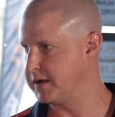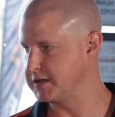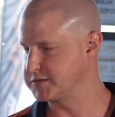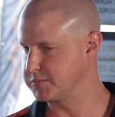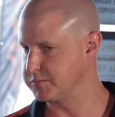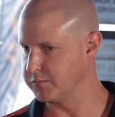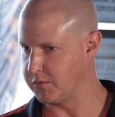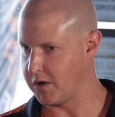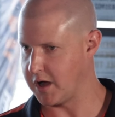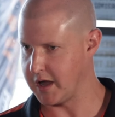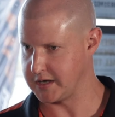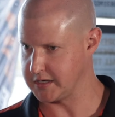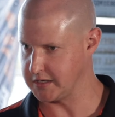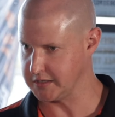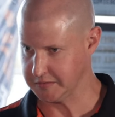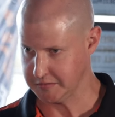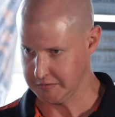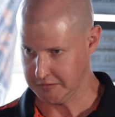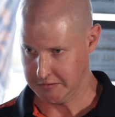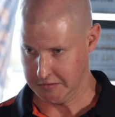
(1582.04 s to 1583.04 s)
much
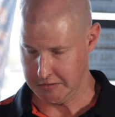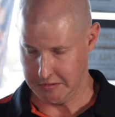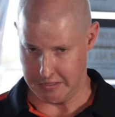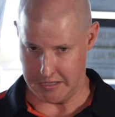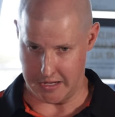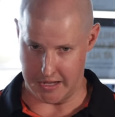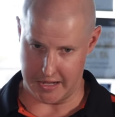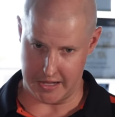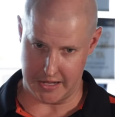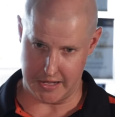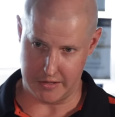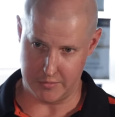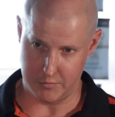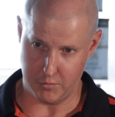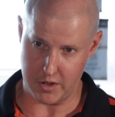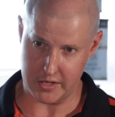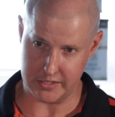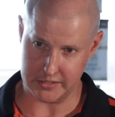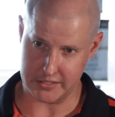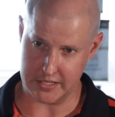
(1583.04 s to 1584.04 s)
wider
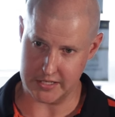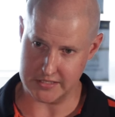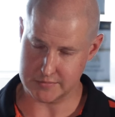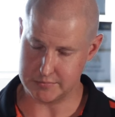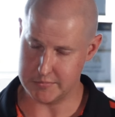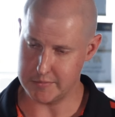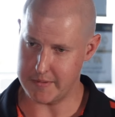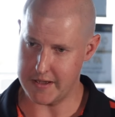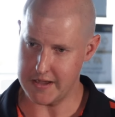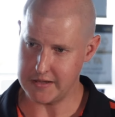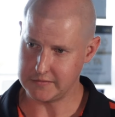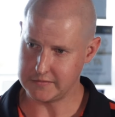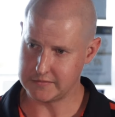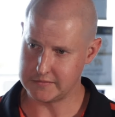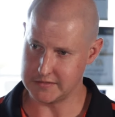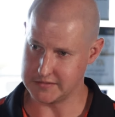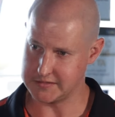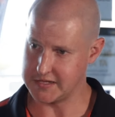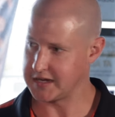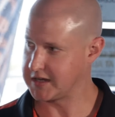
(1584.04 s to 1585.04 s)
wider customer
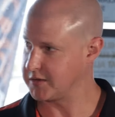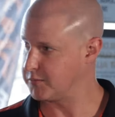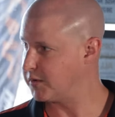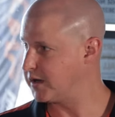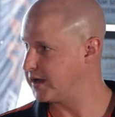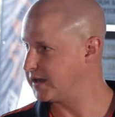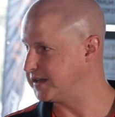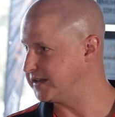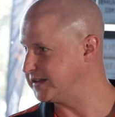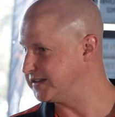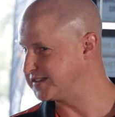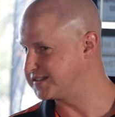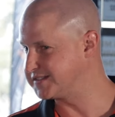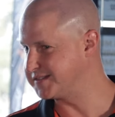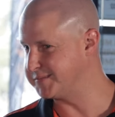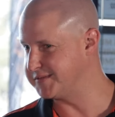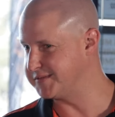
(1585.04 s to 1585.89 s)
base. The second one is